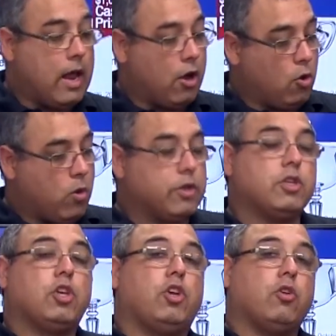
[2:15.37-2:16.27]
Now you'll want to
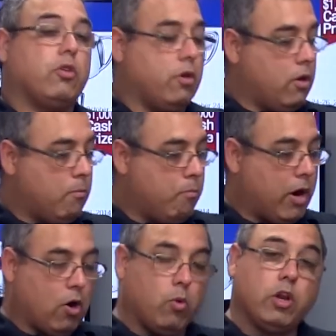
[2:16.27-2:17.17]
secure the
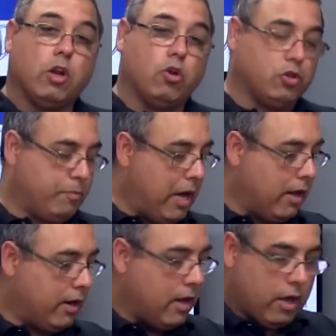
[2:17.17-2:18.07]
barrel when you load your
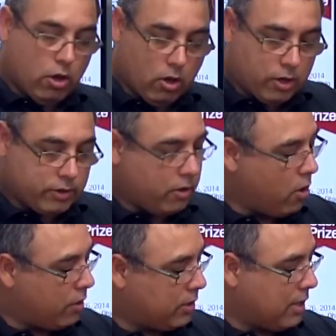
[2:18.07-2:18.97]
pellet. You'll also
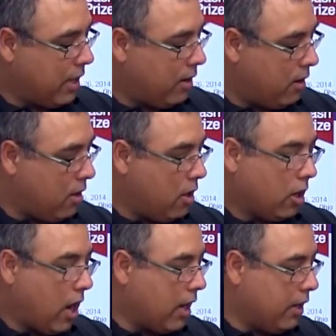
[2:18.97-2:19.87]
notice that
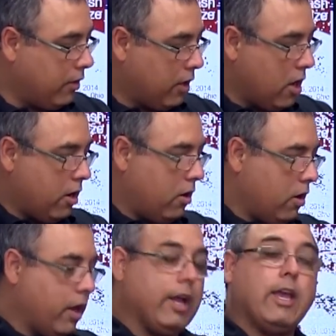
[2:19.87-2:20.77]
cocking the gun
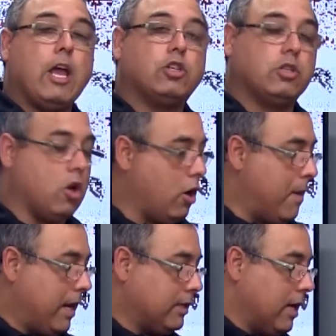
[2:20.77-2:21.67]
engages the
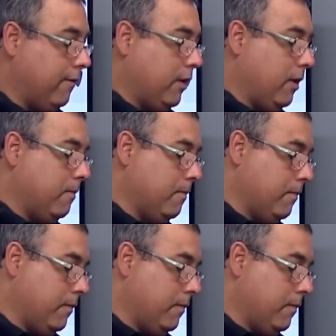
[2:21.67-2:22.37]
automatic safety.